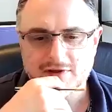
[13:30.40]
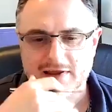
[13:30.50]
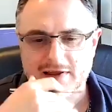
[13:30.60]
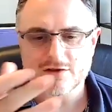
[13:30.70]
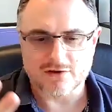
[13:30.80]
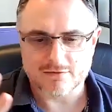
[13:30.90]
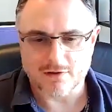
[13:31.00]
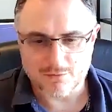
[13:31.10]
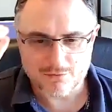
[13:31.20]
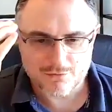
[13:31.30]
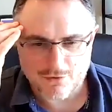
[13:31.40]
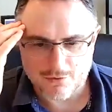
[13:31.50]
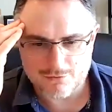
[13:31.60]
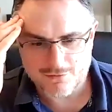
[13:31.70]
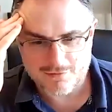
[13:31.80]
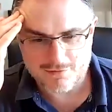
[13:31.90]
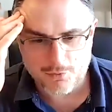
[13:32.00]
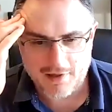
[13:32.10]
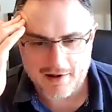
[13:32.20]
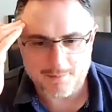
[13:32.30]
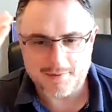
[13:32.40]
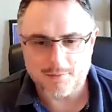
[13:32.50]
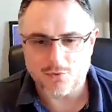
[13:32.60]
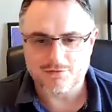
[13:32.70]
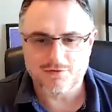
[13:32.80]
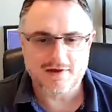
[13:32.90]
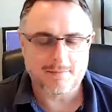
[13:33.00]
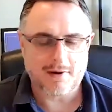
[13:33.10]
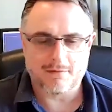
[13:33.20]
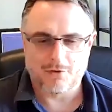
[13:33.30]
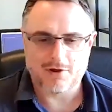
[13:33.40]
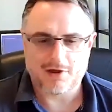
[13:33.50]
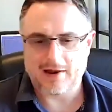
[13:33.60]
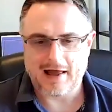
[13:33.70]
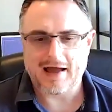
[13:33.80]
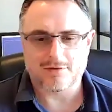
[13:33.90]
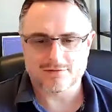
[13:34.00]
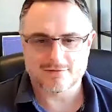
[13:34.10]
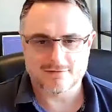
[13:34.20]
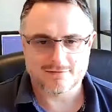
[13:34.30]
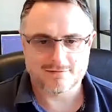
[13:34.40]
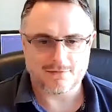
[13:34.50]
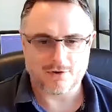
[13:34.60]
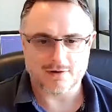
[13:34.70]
the analogy. So to explore that a little bit more, if you think about looking at a house, right?